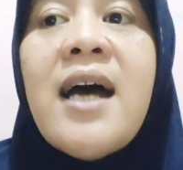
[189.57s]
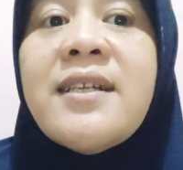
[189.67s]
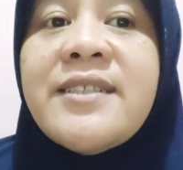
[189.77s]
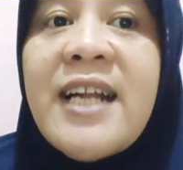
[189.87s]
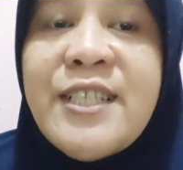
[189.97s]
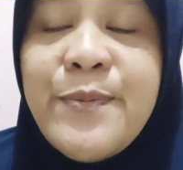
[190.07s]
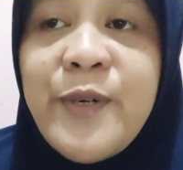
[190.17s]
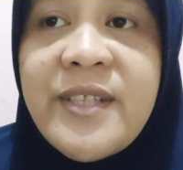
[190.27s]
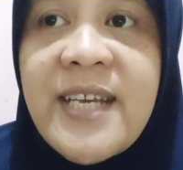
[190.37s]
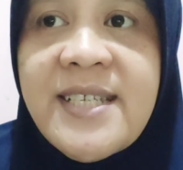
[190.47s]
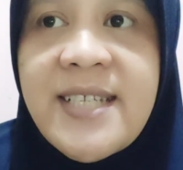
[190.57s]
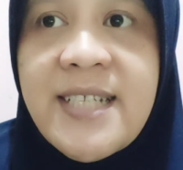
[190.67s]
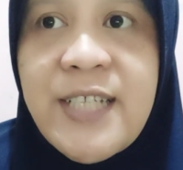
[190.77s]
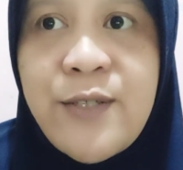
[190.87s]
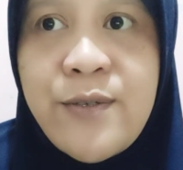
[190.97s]
transportation
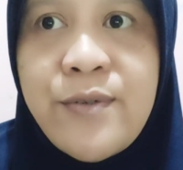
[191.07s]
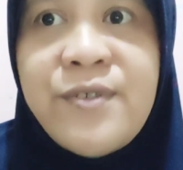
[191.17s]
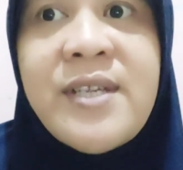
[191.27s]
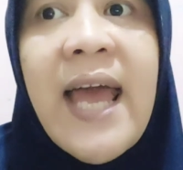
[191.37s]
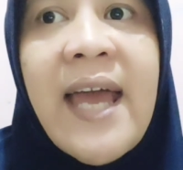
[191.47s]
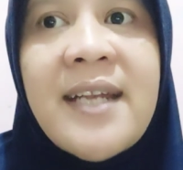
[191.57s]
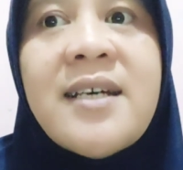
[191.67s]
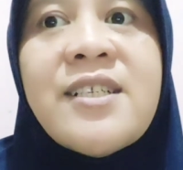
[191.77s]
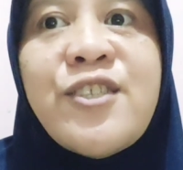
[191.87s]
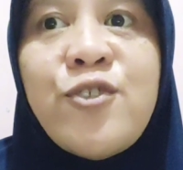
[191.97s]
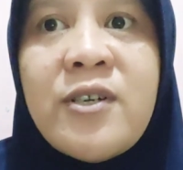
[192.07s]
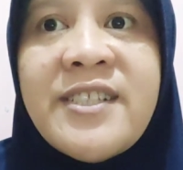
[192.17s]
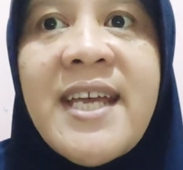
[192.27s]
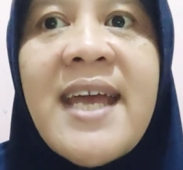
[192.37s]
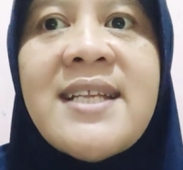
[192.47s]
issues, and a
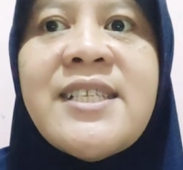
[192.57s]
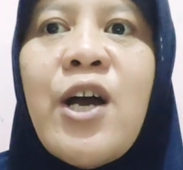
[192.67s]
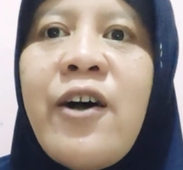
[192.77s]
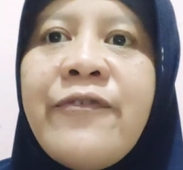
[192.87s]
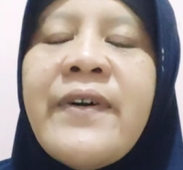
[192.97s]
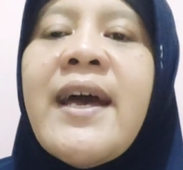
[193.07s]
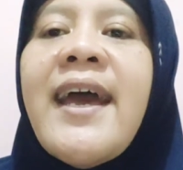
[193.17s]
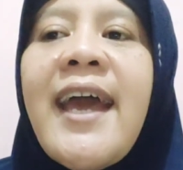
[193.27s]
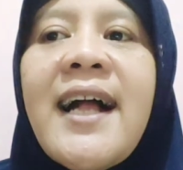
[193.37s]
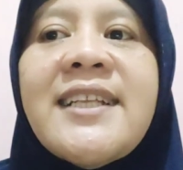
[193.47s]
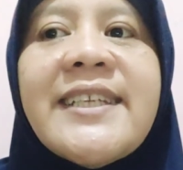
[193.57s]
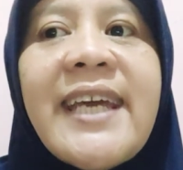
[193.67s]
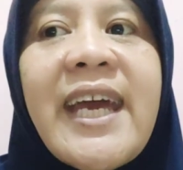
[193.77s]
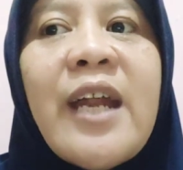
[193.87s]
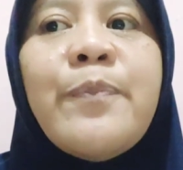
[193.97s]
shortage of
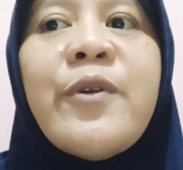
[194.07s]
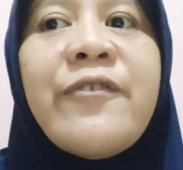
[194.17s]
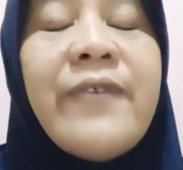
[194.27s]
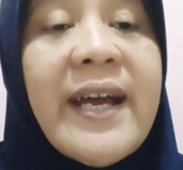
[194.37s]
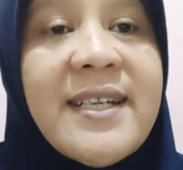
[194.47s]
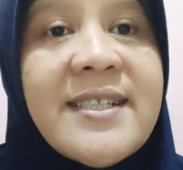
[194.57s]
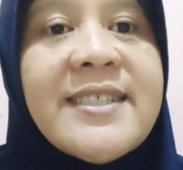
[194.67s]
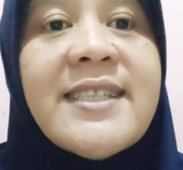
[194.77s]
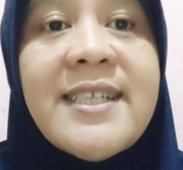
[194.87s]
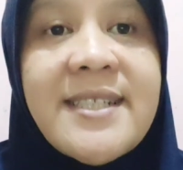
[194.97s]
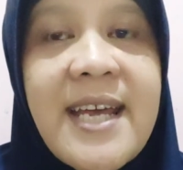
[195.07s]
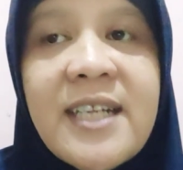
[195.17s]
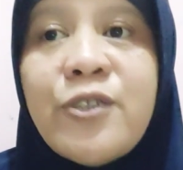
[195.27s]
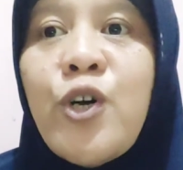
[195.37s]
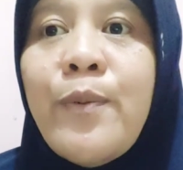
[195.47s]
healthcare providers in
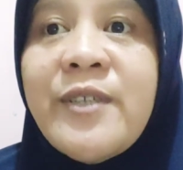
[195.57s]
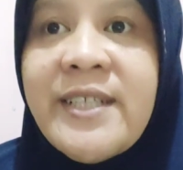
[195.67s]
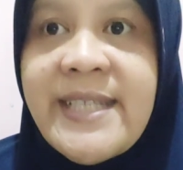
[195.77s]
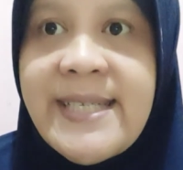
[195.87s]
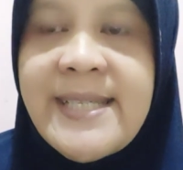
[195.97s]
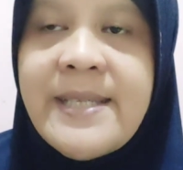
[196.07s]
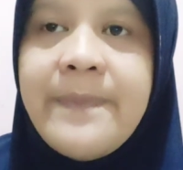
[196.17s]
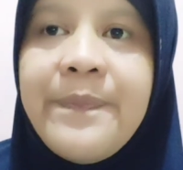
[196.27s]
their communities.